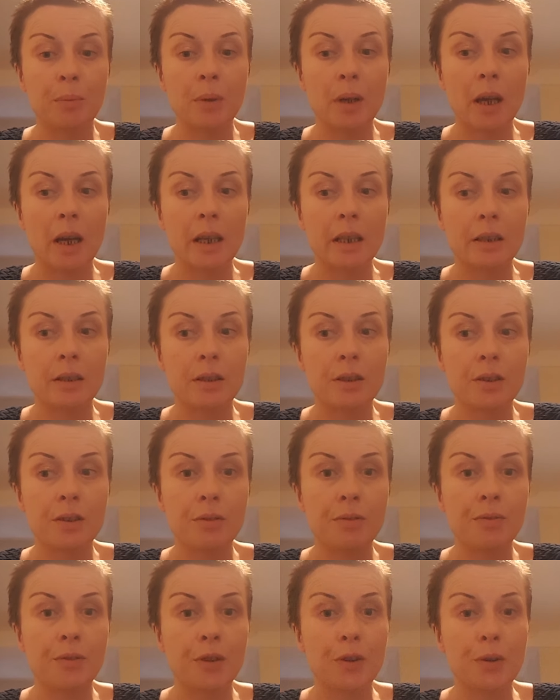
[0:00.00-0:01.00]
and
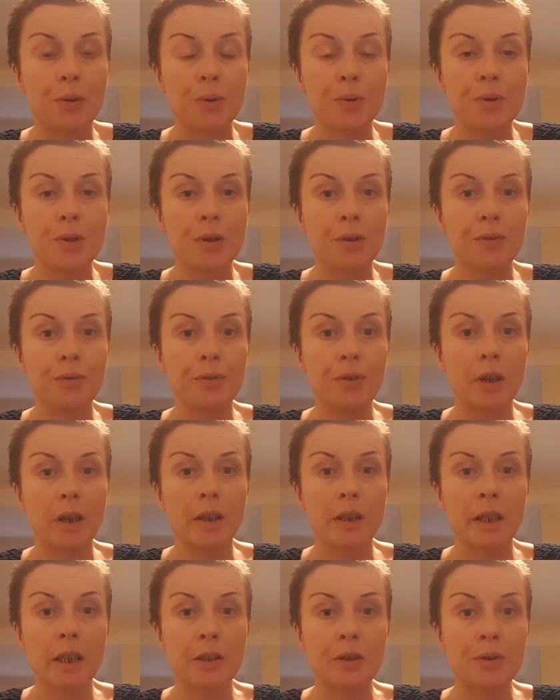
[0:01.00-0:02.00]
for those of
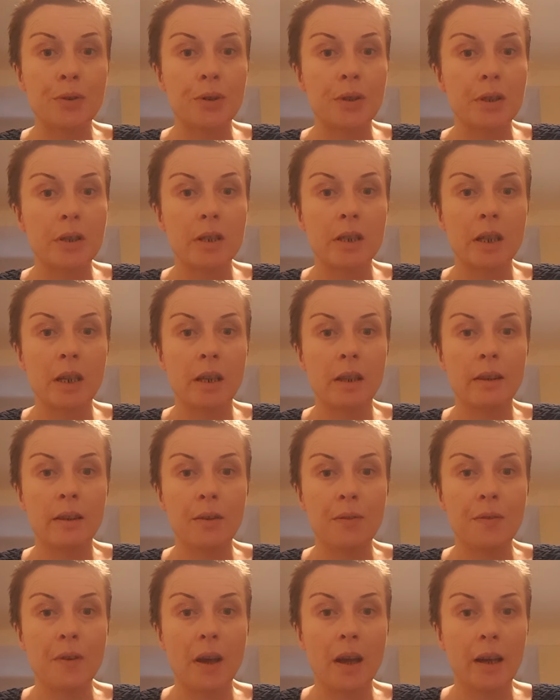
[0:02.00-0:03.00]
an interest in
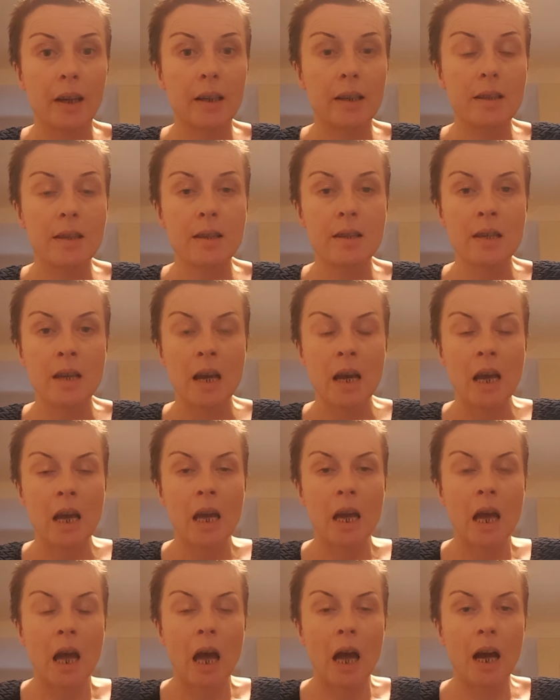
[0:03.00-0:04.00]
the facts
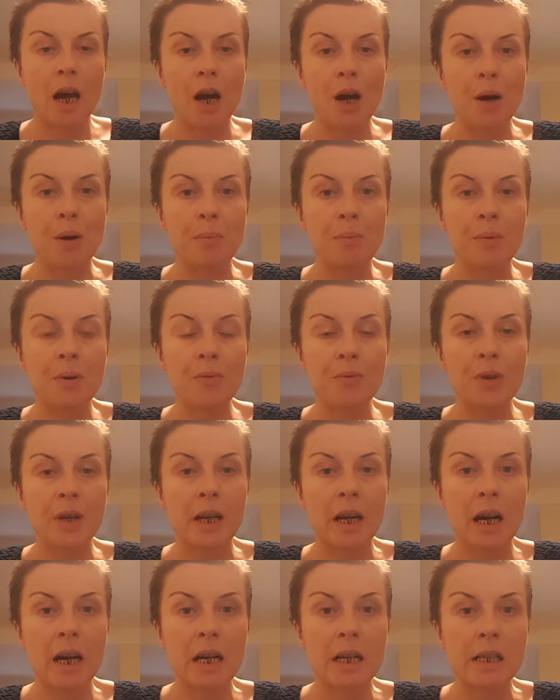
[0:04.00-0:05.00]

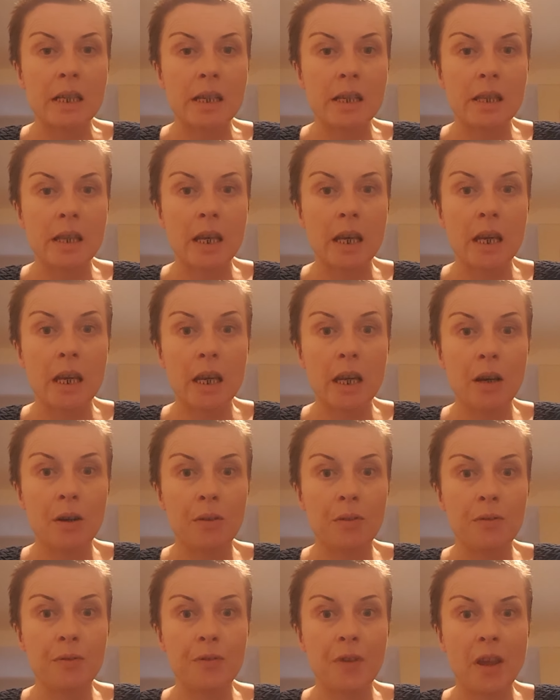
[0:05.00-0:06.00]
regards the
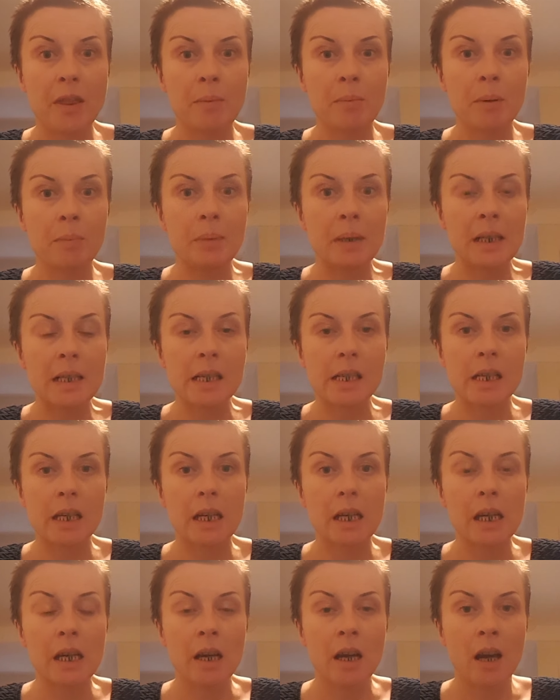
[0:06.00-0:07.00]

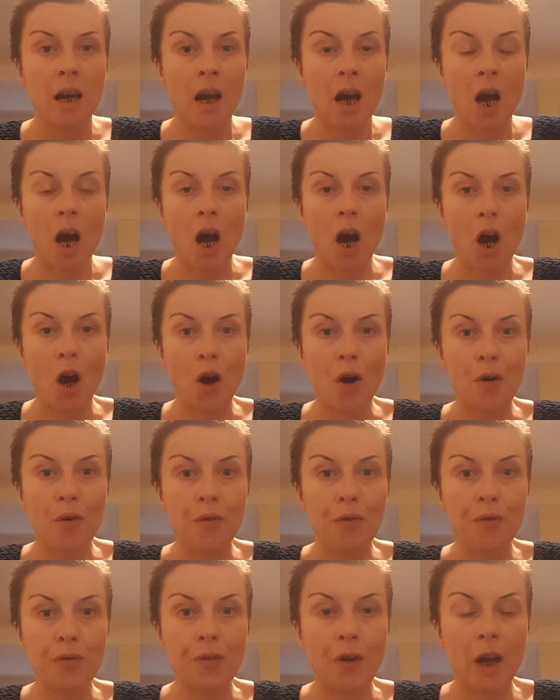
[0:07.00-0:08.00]
unfathomability
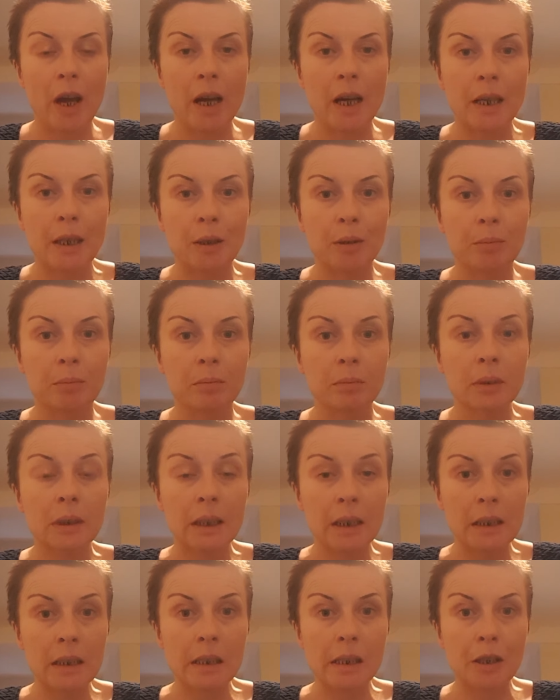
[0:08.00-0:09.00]
of
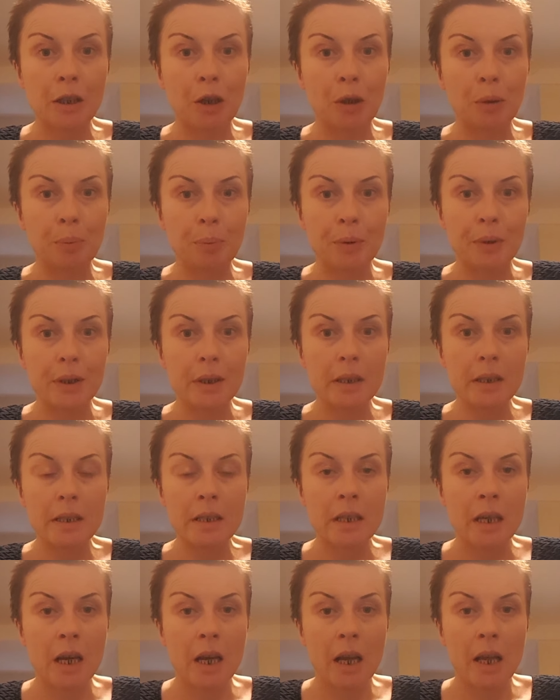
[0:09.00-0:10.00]
guilty
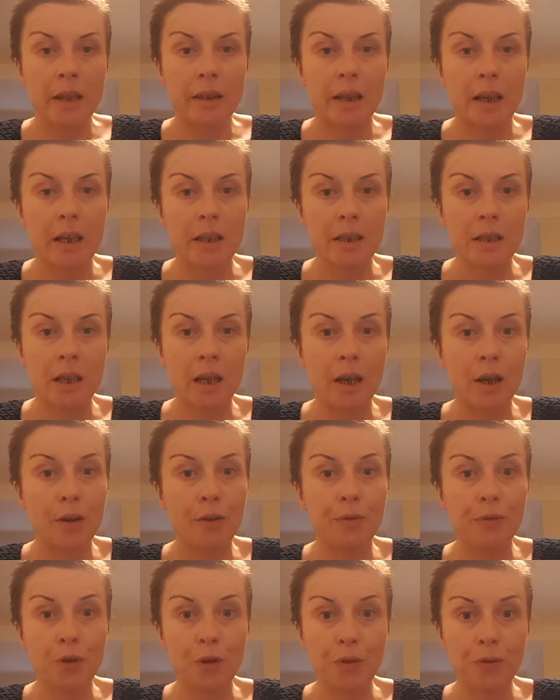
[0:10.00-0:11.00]
culprits that
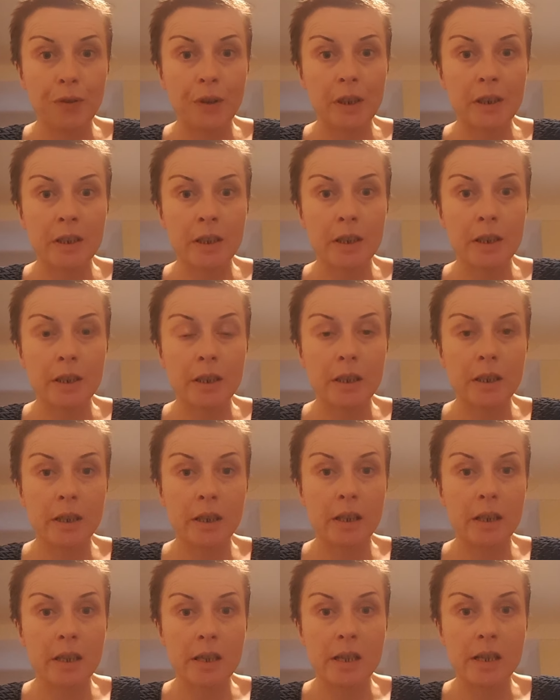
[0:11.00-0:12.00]
have offended
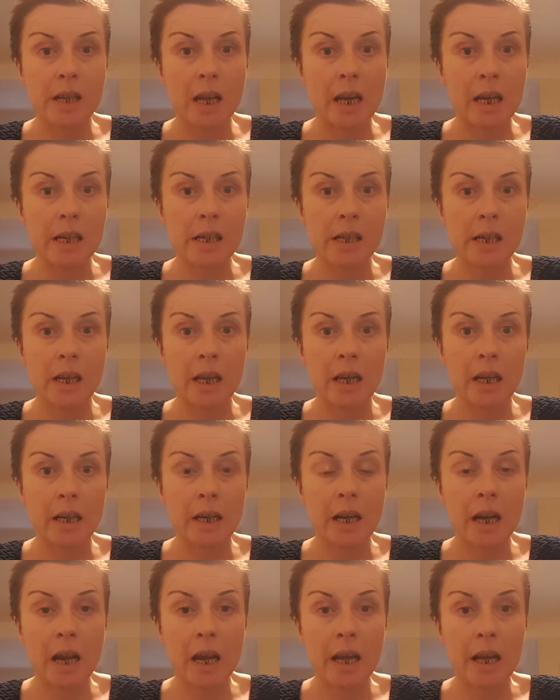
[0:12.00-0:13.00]
the state
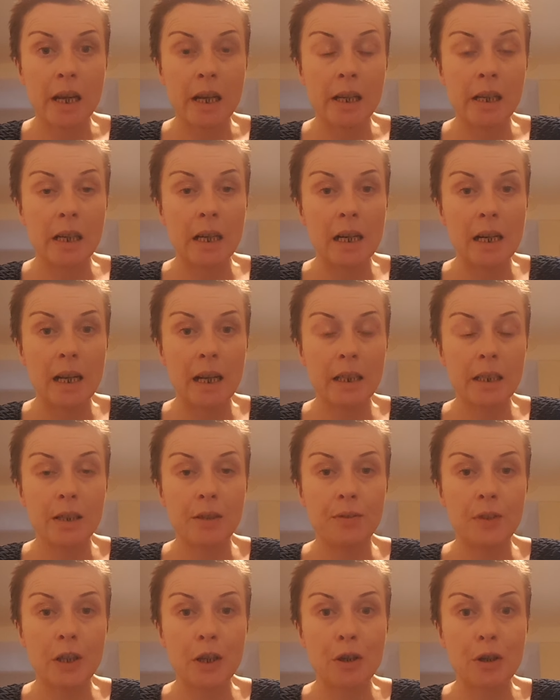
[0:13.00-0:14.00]
in a
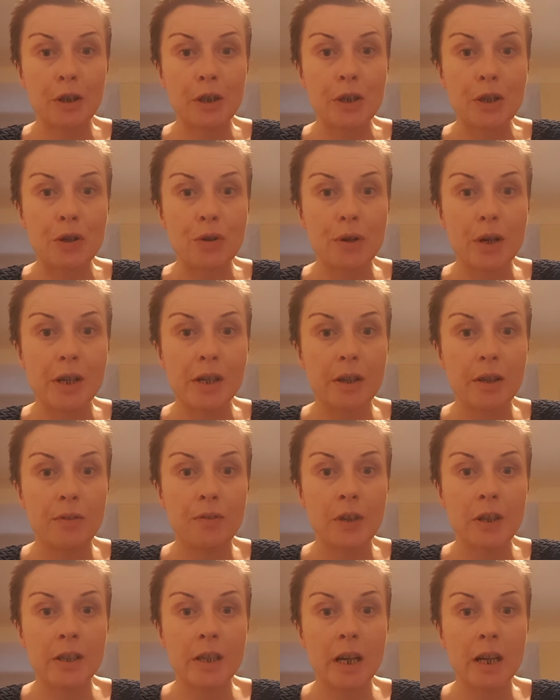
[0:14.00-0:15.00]
collectively
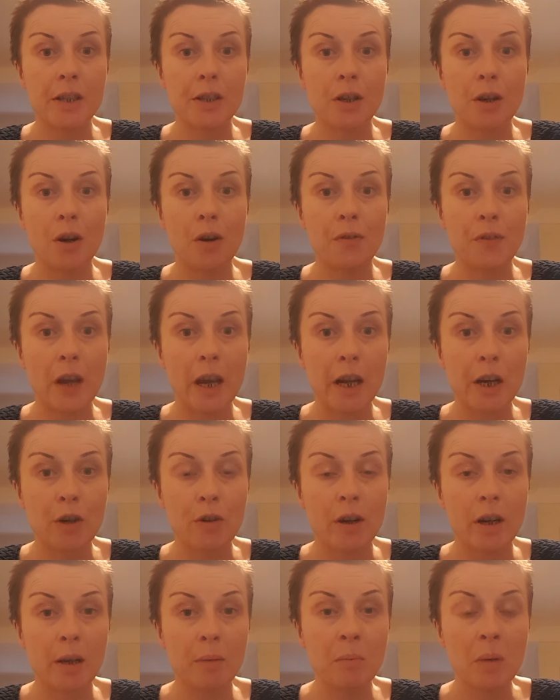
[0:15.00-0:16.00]
orchestrated vendetta of hate
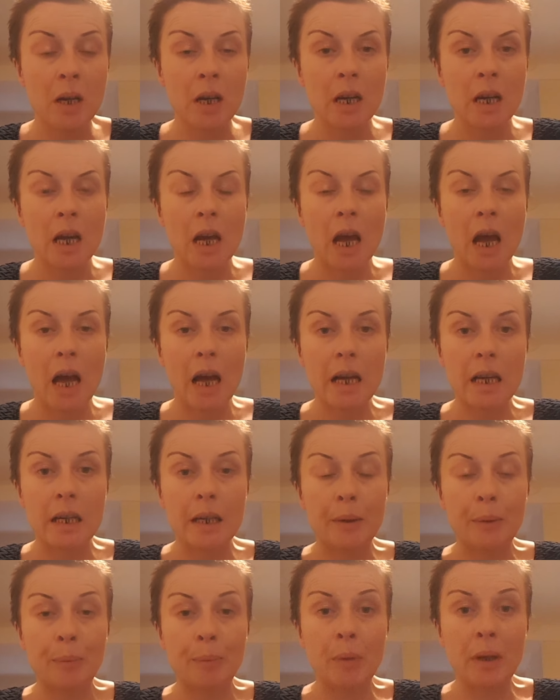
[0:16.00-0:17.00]
crime,
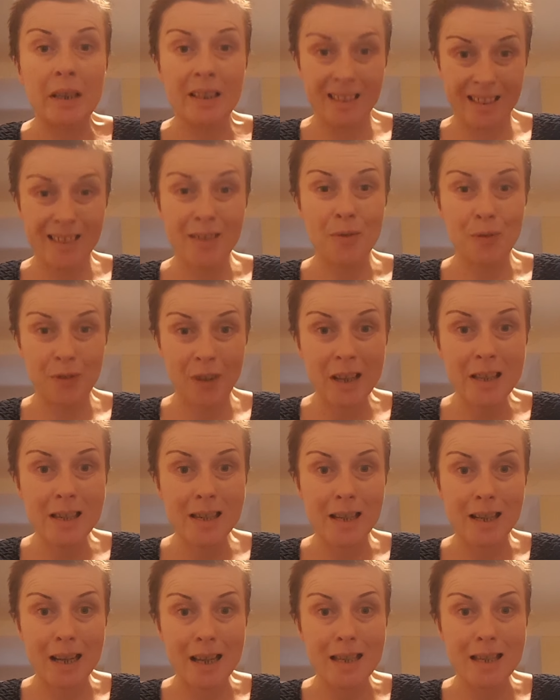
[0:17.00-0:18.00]
an
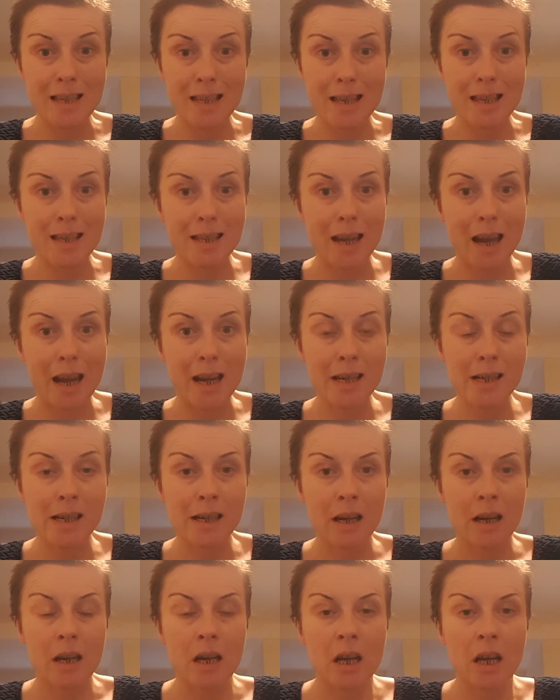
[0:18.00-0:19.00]
offence against the
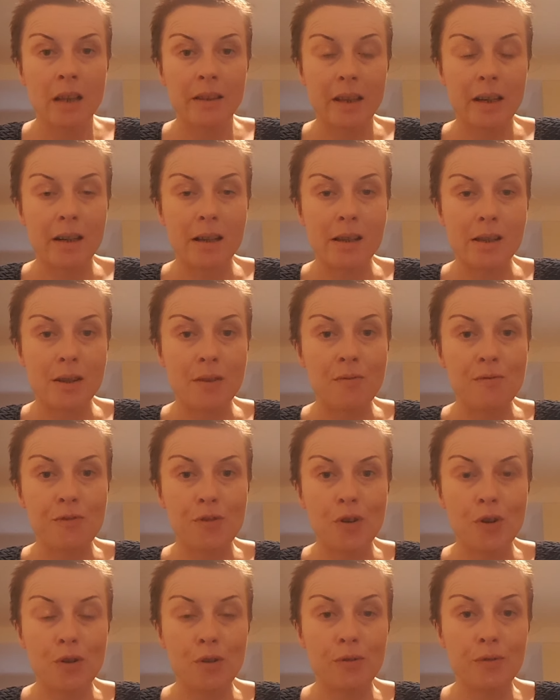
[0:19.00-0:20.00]
state that has
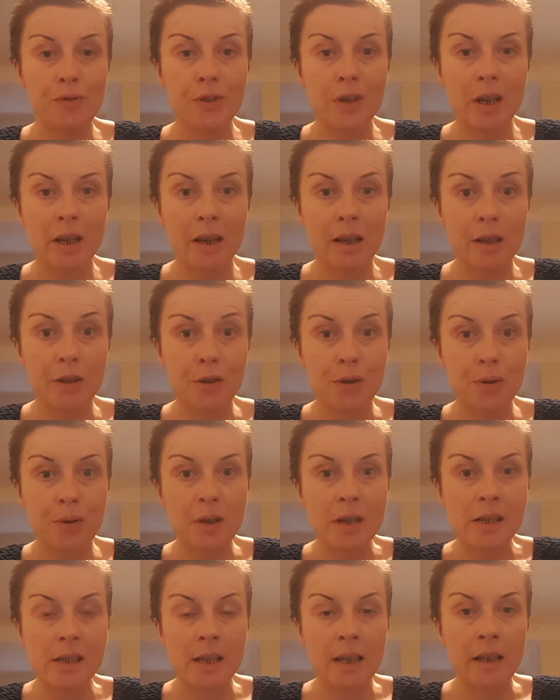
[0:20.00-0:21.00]
involved
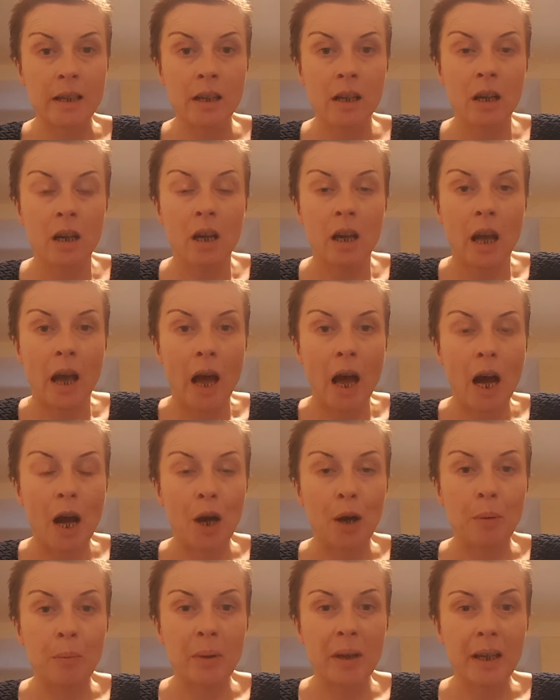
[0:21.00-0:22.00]
treason,
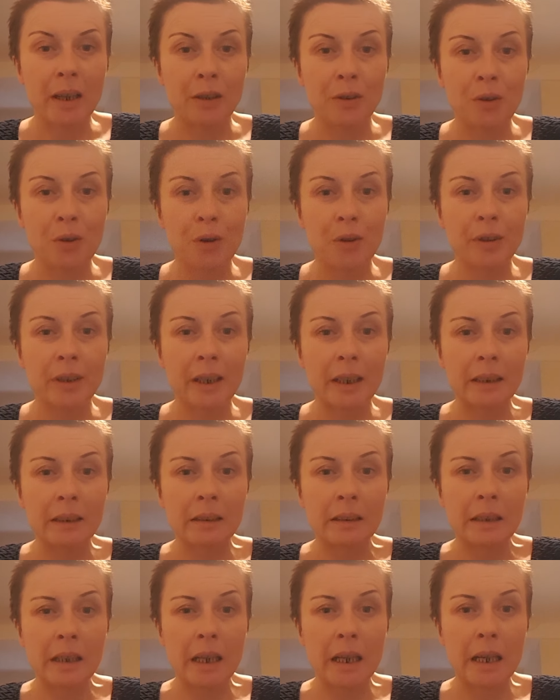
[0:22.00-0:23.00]

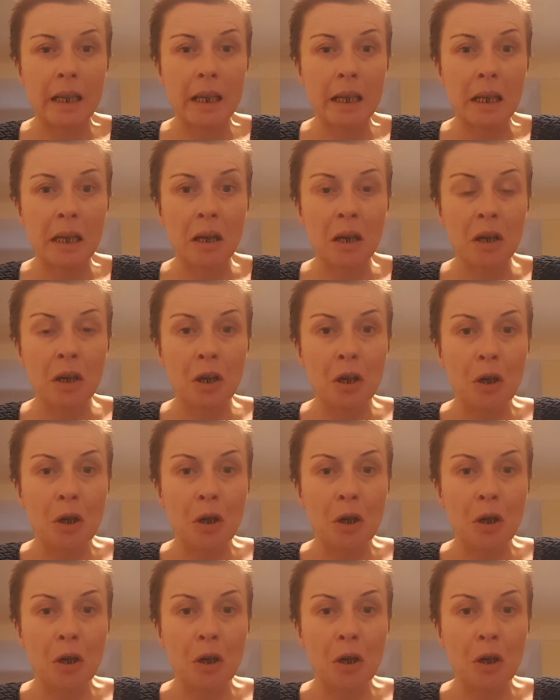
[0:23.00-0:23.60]
ignoring the